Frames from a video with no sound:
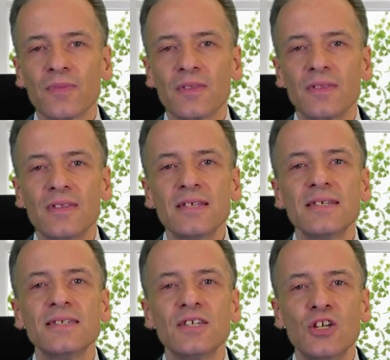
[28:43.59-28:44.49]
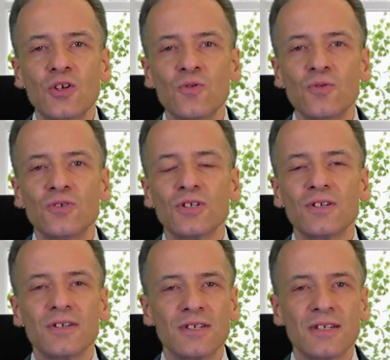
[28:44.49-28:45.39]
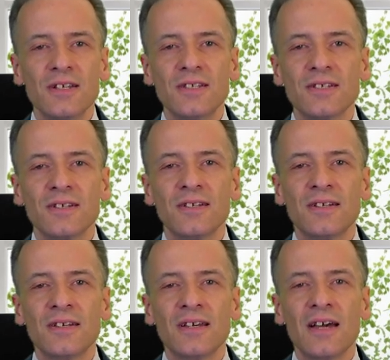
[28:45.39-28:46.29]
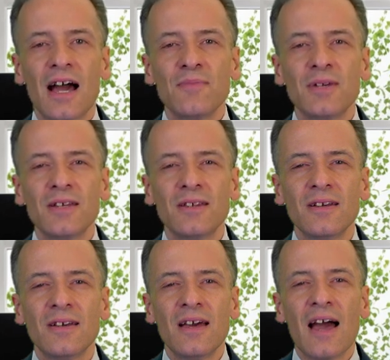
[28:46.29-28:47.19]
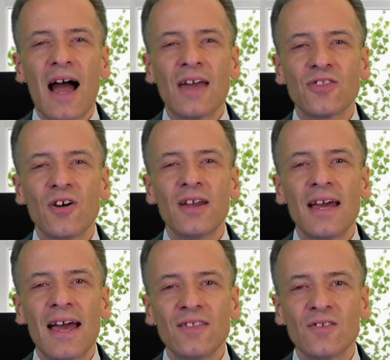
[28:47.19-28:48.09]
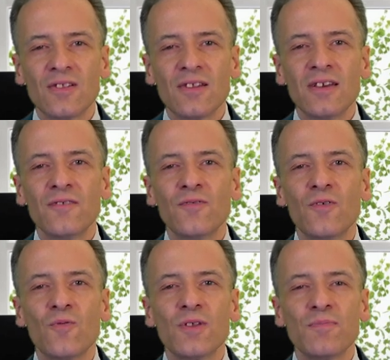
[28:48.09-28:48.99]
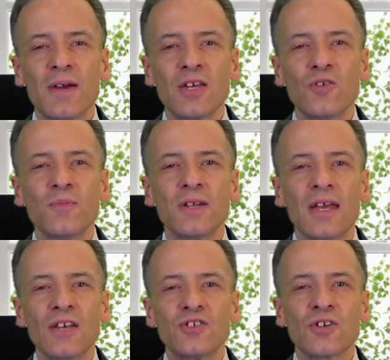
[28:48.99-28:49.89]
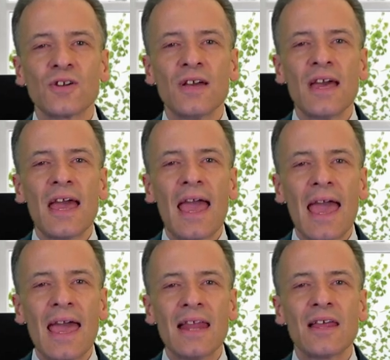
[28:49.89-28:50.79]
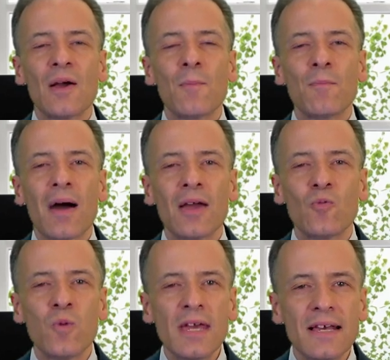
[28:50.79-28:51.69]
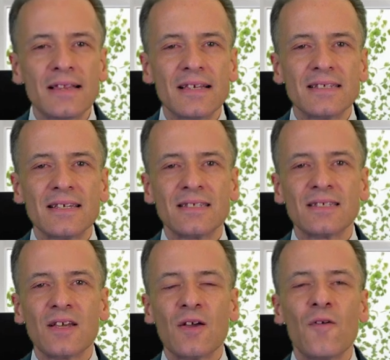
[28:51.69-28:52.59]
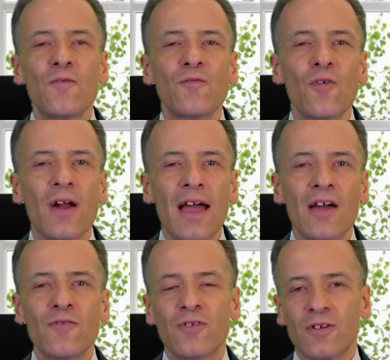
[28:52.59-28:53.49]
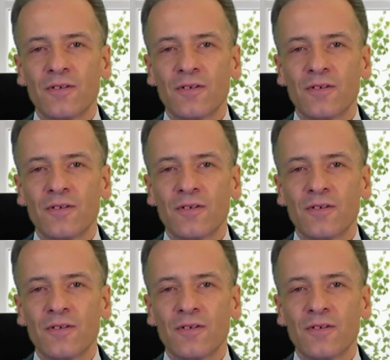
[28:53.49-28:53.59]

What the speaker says: This is huge, isn't it? I mean, I thought I had to live with my human nature and my weaknesses forever.